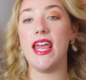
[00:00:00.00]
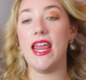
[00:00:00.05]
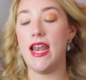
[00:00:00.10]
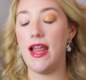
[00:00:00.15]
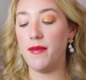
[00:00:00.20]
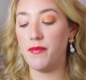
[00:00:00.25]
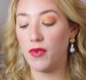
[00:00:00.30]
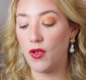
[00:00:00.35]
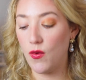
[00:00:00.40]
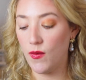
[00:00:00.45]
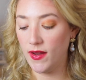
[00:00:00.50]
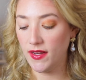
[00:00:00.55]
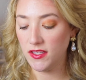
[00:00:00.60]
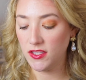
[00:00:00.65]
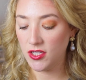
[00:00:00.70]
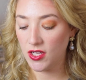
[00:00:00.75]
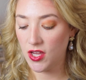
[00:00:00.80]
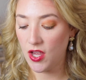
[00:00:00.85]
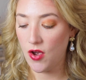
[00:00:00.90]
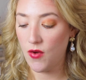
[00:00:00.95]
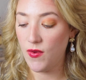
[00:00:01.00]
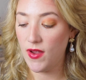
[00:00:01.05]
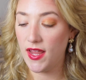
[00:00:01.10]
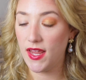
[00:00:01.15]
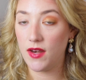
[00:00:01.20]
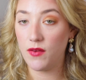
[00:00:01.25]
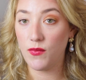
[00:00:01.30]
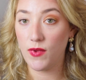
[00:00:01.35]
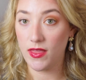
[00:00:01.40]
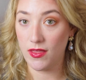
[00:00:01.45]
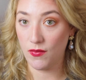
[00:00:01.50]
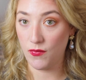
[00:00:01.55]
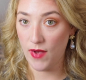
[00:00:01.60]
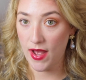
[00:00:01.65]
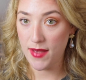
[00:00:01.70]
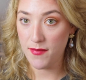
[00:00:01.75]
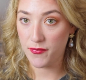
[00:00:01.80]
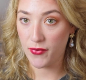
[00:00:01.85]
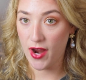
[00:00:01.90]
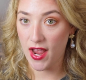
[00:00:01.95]
and I'm going to go in with a
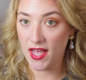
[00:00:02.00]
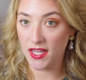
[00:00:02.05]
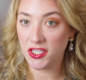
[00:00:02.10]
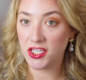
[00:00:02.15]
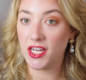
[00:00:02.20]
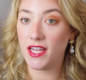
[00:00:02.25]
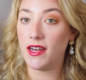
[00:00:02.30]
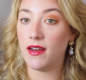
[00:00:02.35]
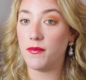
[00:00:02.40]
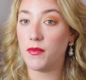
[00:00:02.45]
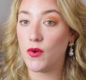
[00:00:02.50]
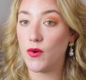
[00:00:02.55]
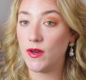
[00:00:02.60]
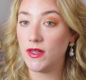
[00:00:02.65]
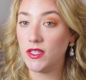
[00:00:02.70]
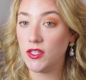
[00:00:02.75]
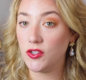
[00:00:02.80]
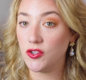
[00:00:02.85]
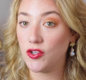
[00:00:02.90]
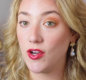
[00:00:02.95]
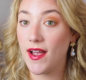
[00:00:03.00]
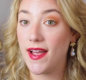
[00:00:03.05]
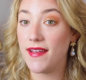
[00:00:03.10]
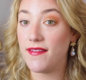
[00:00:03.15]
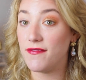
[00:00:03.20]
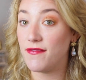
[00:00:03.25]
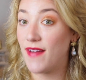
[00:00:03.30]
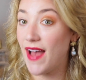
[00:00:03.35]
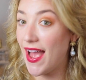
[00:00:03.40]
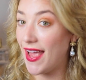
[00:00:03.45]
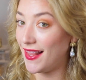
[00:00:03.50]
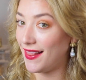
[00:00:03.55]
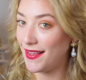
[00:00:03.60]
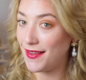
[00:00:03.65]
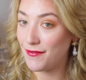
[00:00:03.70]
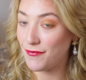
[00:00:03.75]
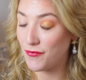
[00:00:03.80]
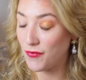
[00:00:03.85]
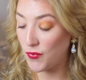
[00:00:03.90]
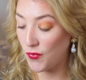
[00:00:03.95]
wet brush and I'm going to try
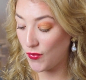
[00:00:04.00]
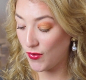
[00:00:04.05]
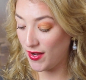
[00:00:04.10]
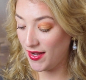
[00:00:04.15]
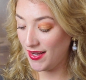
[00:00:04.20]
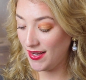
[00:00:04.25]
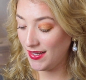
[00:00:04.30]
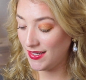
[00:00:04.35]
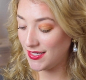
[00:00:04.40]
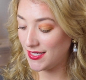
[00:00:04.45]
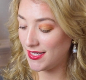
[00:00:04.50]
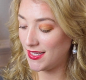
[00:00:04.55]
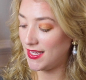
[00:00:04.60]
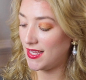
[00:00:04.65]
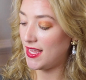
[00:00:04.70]
Violet Void.